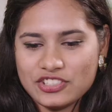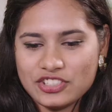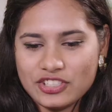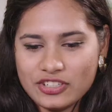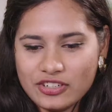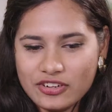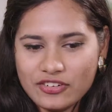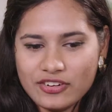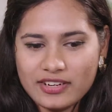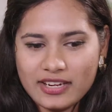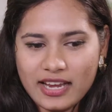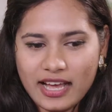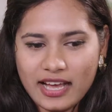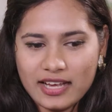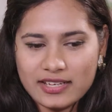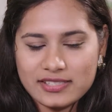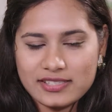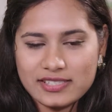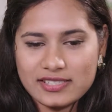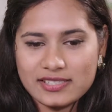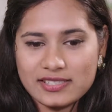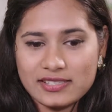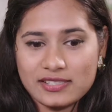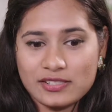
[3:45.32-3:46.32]
Children are
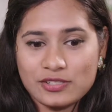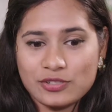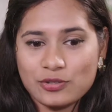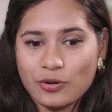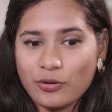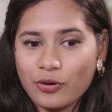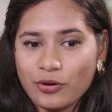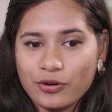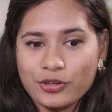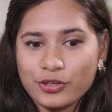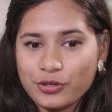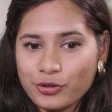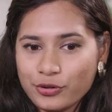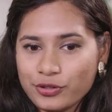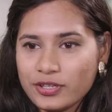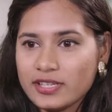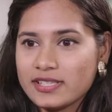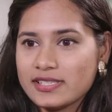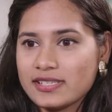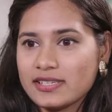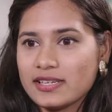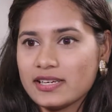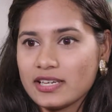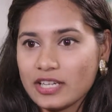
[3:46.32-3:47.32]
just so
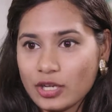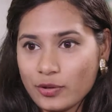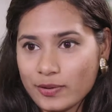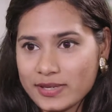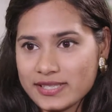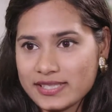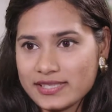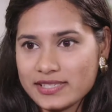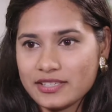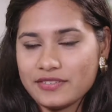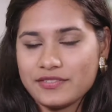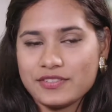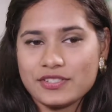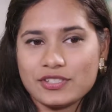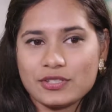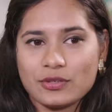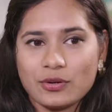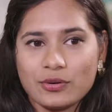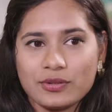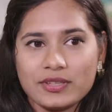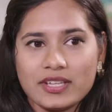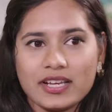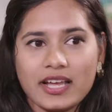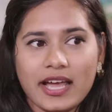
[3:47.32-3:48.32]
curious and inquisitive,
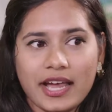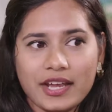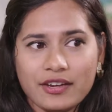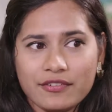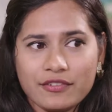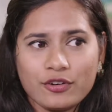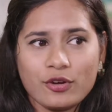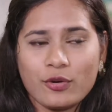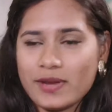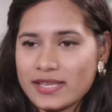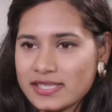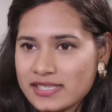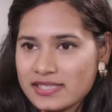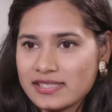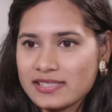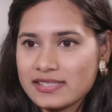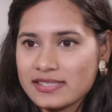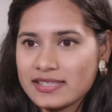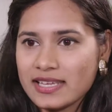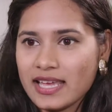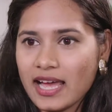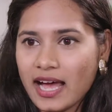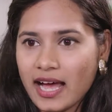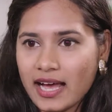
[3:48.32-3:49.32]
so the kind of questions
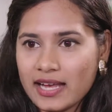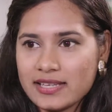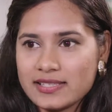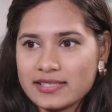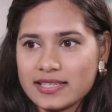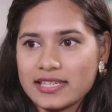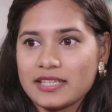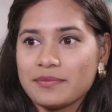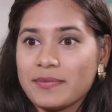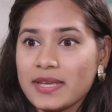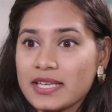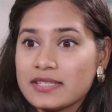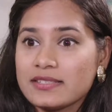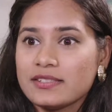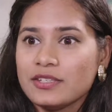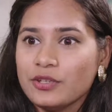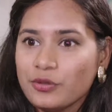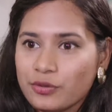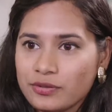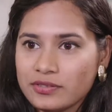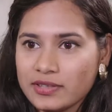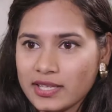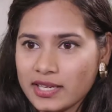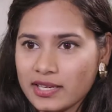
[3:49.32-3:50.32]
they ask, it makes
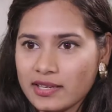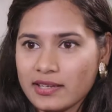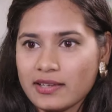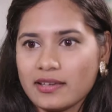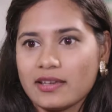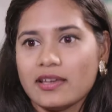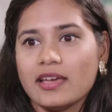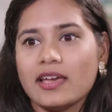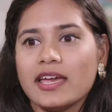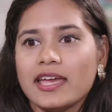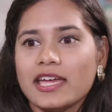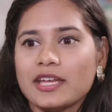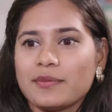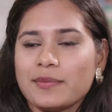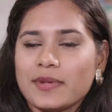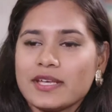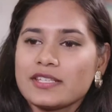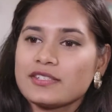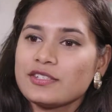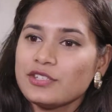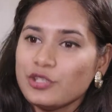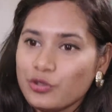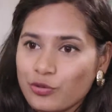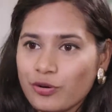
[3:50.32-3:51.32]
you think. It
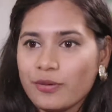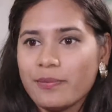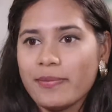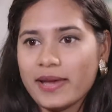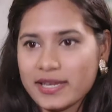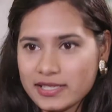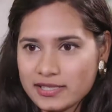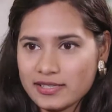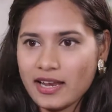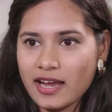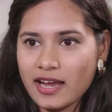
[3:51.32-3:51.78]
makes you a better